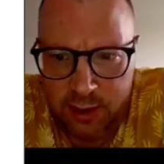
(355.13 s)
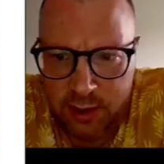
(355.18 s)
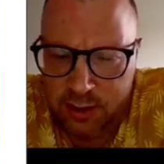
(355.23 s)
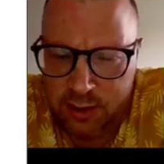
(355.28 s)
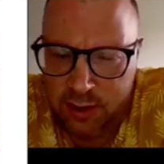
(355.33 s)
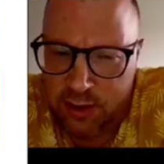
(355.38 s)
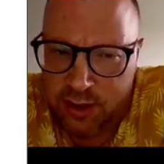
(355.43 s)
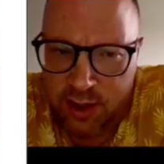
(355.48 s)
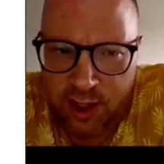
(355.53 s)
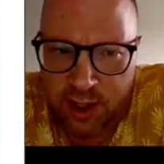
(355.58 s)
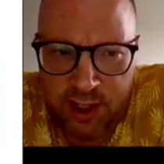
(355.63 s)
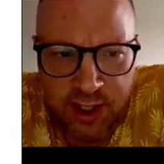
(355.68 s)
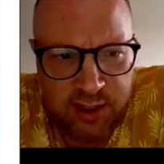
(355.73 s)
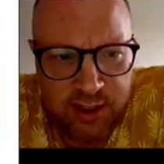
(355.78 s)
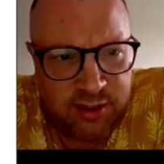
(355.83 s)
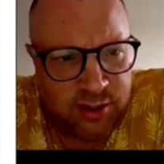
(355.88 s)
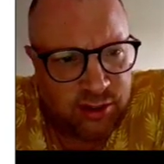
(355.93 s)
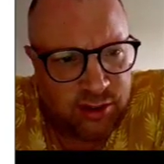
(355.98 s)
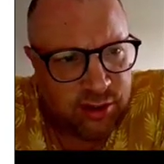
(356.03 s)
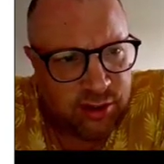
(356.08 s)
And the
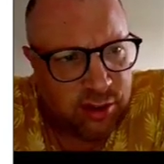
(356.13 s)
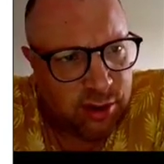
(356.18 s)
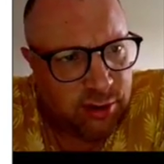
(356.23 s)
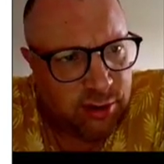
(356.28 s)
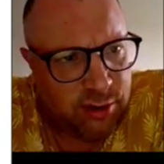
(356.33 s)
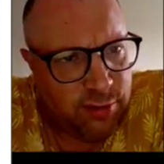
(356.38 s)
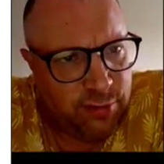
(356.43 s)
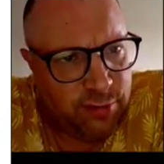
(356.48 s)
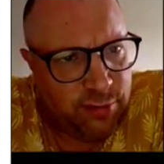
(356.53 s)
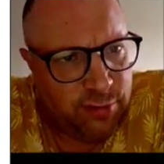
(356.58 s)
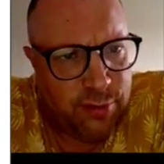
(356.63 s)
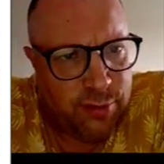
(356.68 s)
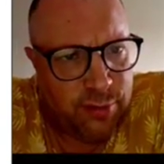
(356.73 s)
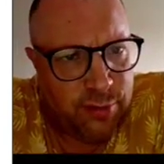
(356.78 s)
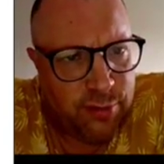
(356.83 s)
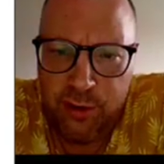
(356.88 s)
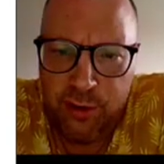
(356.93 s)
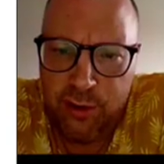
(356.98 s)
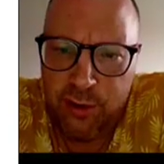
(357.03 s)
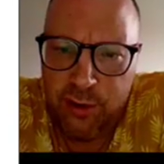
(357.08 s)
reasons
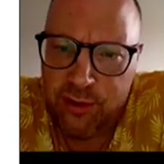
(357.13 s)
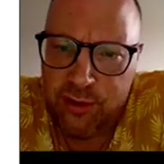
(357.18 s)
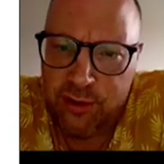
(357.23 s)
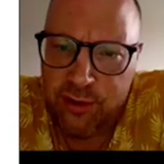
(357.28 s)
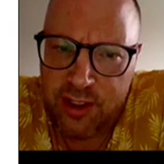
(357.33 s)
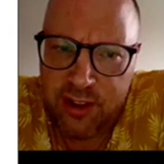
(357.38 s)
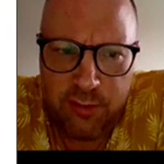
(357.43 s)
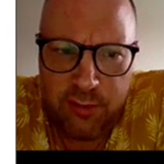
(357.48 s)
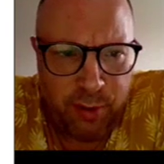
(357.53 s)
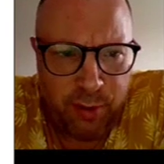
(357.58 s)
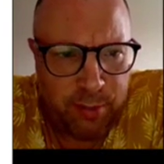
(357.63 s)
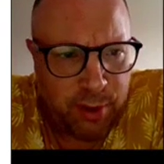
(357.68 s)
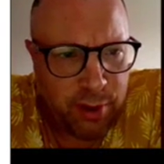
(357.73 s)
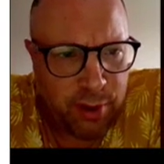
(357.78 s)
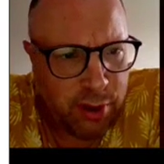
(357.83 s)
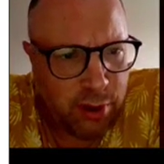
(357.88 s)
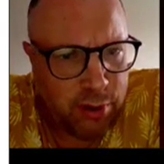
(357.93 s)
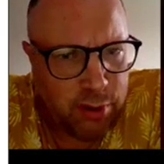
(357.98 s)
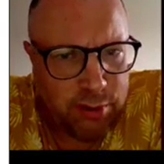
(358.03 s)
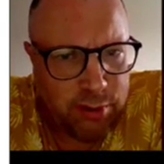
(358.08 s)
for selecting a
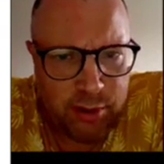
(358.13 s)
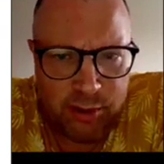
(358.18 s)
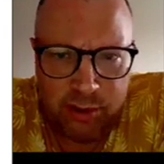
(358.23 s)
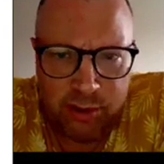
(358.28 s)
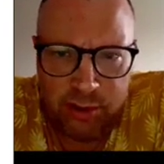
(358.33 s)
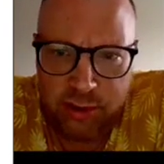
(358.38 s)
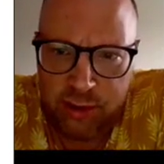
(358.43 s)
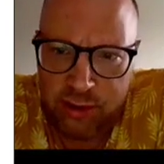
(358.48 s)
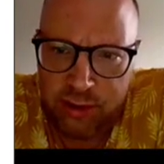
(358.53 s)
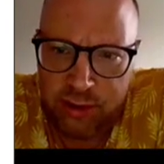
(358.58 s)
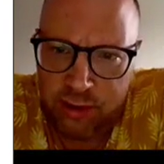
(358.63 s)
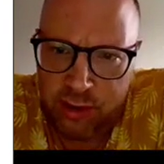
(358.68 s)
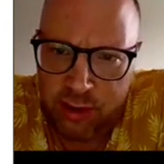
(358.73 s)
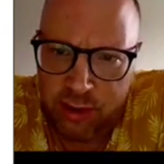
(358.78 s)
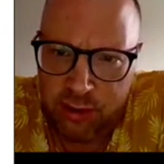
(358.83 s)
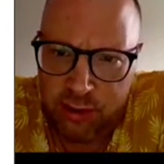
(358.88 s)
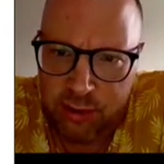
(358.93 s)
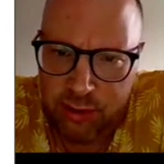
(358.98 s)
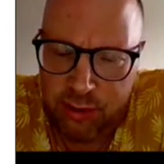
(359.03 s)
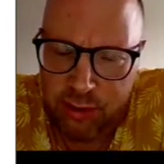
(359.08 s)
public cloud is
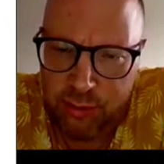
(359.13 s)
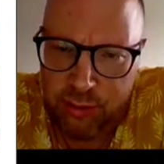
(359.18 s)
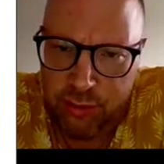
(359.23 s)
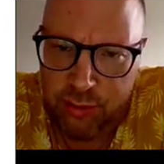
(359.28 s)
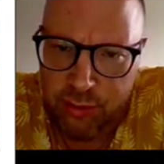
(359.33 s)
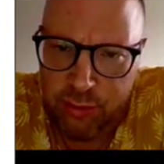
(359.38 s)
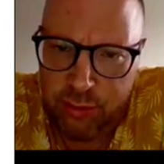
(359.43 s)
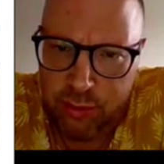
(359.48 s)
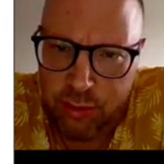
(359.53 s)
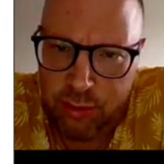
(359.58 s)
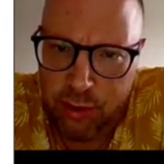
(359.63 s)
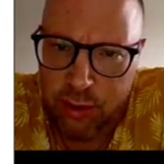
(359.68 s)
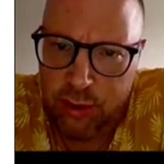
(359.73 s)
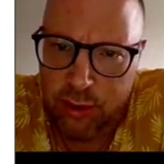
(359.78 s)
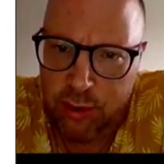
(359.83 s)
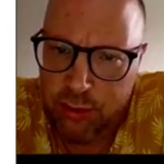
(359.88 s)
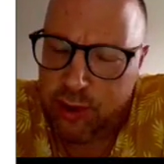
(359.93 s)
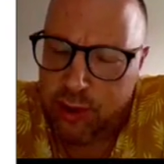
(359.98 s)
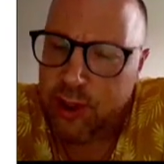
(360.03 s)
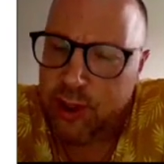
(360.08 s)
that you
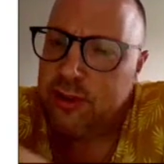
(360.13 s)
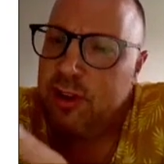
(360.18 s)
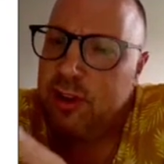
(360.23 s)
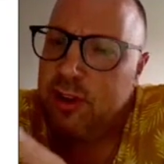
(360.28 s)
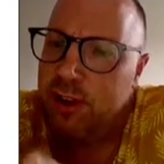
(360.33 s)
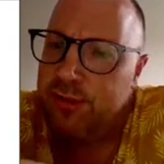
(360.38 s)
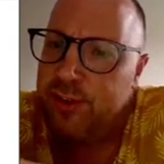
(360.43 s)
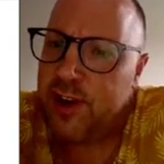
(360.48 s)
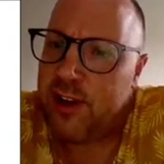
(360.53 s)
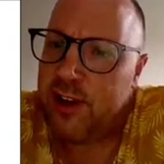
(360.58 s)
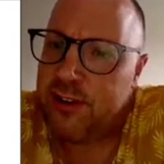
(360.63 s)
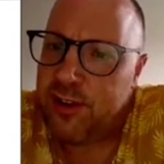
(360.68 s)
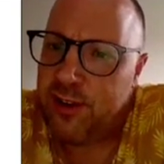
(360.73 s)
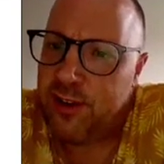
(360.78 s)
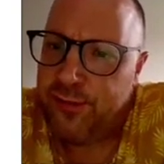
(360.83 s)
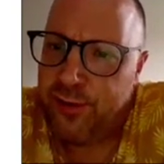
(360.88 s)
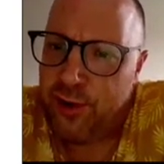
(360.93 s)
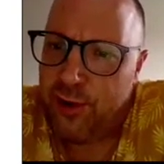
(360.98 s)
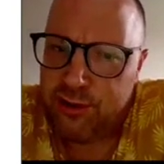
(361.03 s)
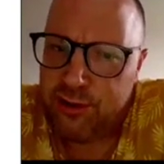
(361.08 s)
can deliver
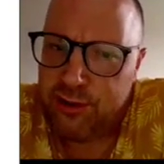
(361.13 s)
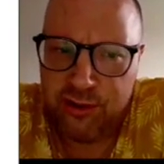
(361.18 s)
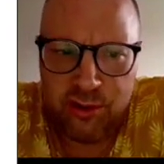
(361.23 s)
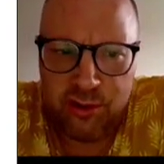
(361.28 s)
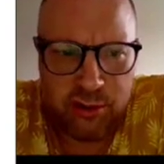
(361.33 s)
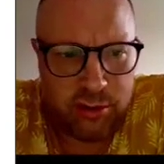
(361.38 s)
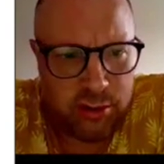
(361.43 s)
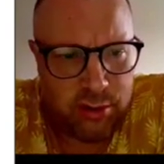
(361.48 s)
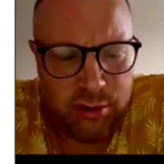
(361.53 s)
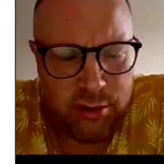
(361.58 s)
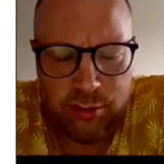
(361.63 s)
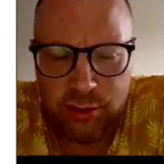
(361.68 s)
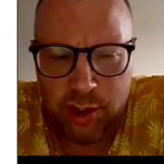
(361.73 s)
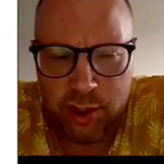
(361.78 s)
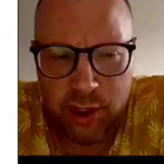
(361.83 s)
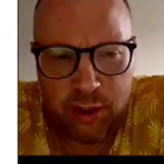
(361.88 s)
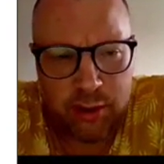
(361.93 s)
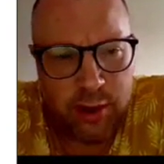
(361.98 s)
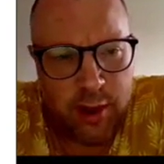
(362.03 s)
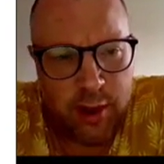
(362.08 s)
IT faster,
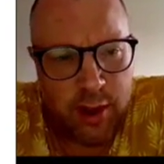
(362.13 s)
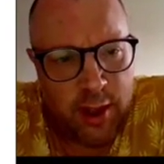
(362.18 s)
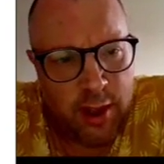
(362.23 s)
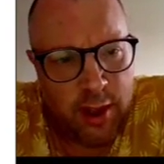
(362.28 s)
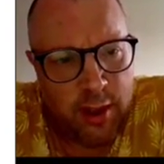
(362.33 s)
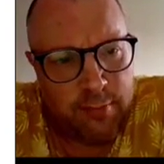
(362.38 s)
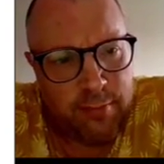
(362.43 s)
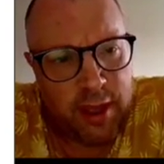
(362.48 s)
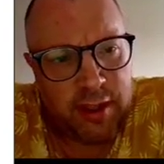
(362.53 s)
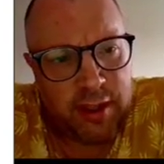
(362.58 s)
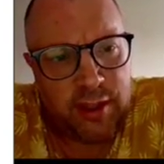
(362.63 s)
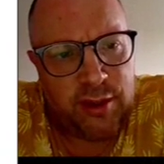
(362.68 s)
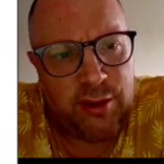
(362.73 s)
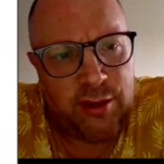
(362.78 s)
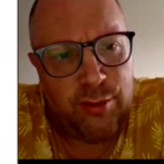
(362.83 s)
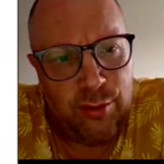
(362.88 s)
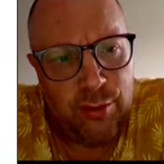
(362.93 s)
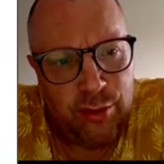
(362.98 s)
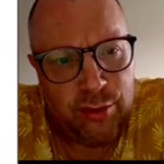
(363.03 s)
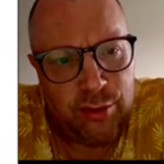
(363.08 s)
you can
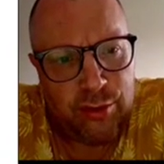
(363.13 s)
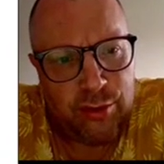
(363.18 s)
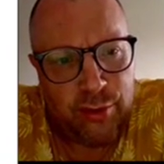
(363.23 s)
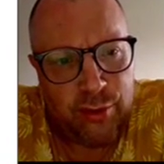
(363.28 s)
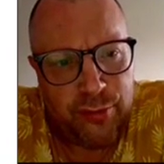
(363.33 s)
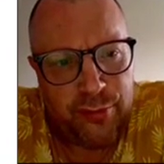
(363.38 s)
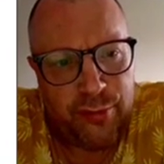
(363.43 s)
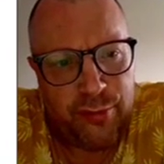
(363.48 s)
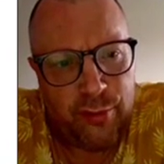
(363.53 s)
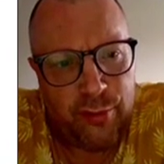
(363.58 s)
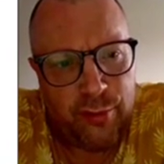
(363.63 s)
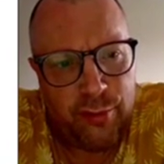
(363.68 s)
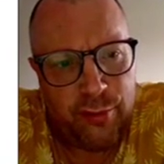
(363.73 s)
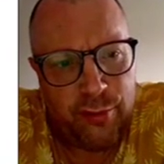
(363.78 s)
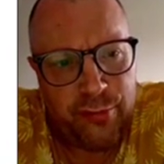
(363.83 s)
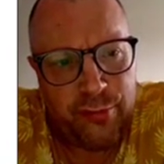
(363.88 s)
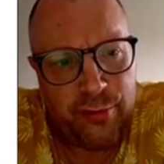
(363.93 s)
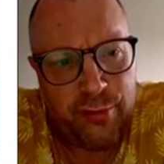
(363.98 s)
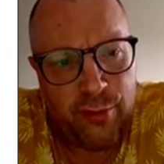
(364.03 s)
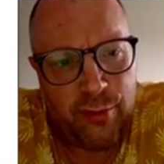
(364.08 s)
make use of
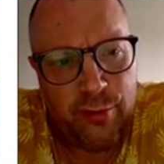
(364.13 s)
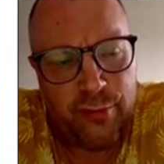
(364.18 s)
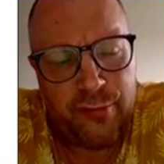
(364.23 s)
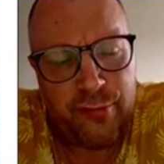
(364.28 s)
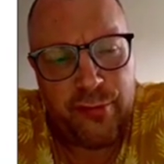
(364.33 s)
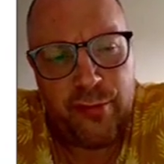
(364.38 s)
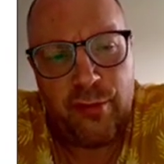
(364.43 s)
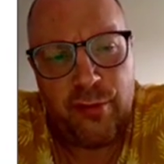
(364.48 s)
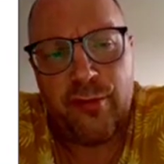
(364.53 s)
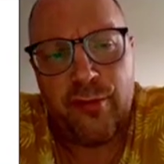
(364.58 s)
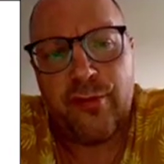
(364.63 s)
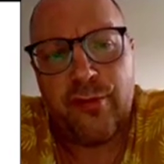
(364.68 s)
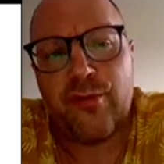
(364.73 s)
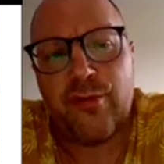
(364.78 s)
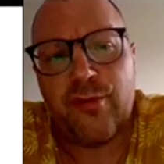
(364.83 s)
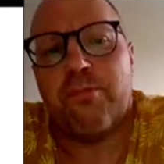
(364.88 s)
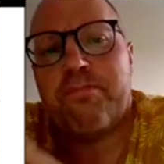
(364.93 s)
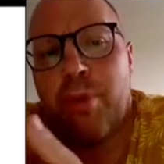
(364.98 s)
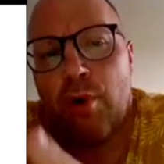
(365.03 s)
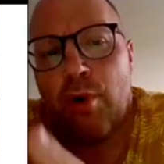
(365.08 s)

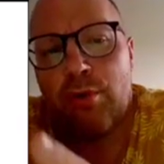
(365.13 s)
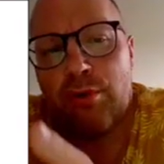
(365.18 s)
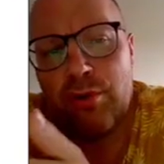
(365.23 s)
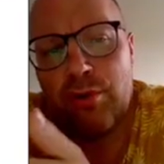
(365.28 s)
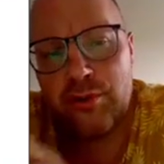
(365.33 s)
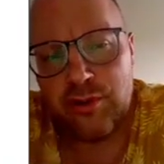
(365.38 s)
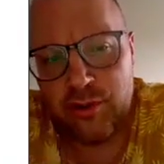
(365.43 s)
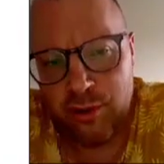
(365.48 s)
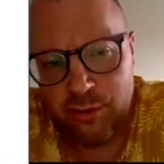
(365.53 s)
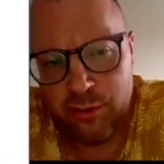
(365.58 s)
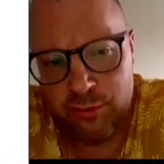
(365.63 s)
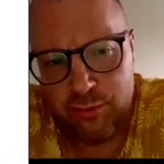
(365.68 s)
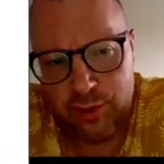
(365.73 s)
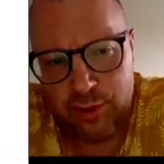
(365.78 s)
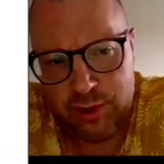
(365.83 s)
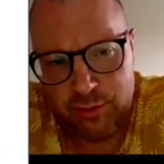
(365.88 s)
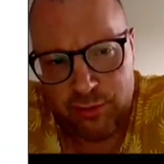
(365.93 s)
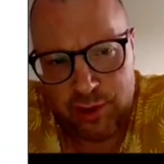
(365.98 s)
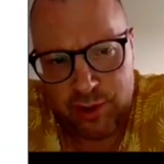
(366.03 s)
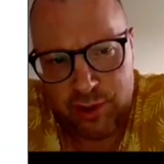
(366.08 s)
components
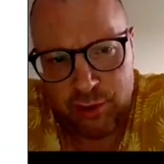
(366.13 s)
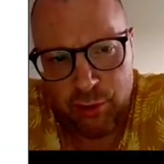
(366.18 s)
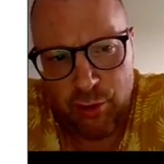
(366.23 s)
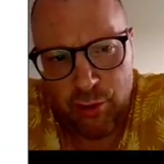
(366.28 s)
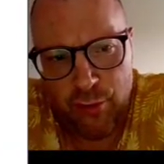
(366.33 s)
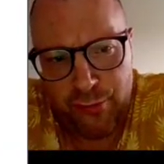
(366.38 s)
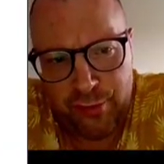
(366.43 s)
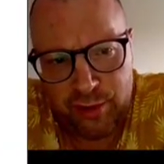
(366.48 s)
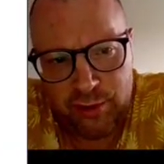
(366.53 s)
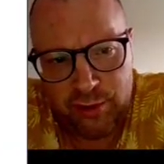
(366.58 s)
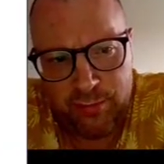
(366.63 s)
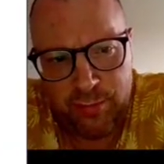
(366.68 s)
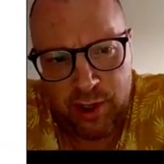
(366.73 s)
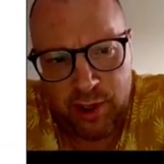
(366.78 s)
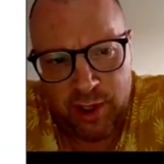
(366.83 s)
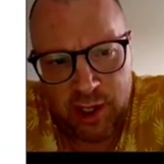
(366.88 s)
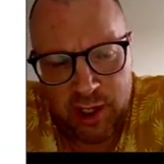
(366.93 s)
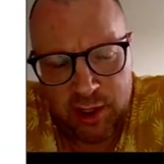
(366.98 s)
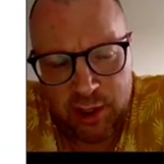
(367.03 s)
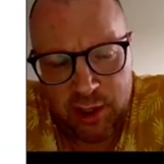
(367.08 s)
which are
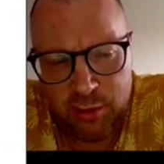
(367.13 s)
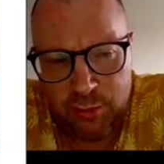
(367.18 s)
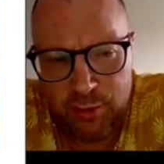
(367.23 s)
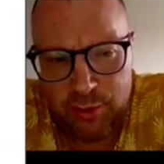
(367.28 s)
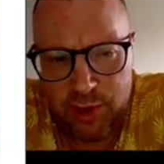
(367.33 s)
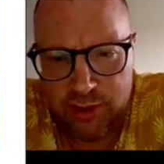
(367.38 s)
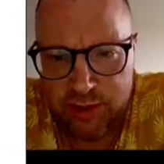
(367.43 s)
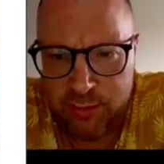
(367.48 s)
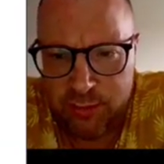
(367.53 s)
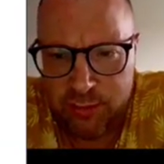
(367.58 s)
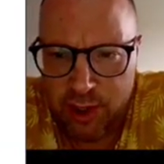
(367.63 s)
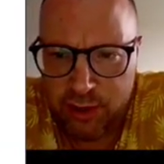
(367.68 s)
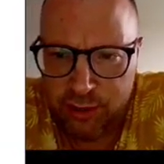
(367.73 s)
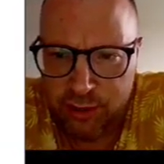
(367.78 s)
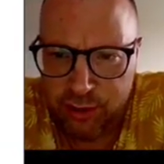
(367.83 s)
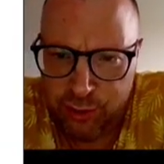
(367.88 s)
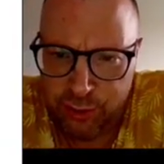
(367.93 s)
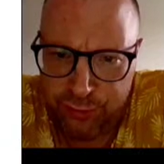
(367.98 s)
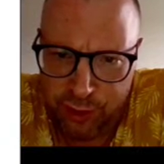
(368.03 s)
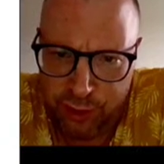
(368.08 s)
offered by AWS and
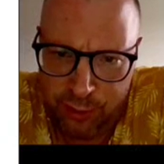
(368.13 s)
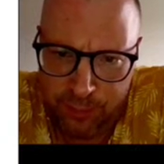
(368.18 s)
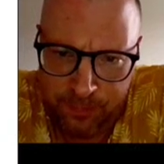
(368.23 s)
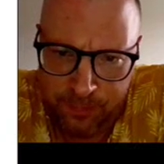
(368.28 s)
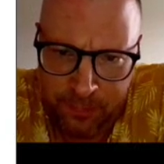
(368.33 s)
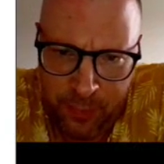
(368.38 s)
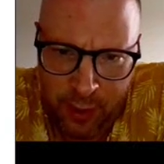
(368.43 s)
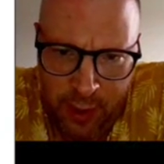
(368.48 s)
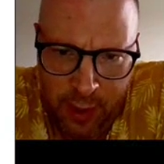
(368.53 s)
Microsoft.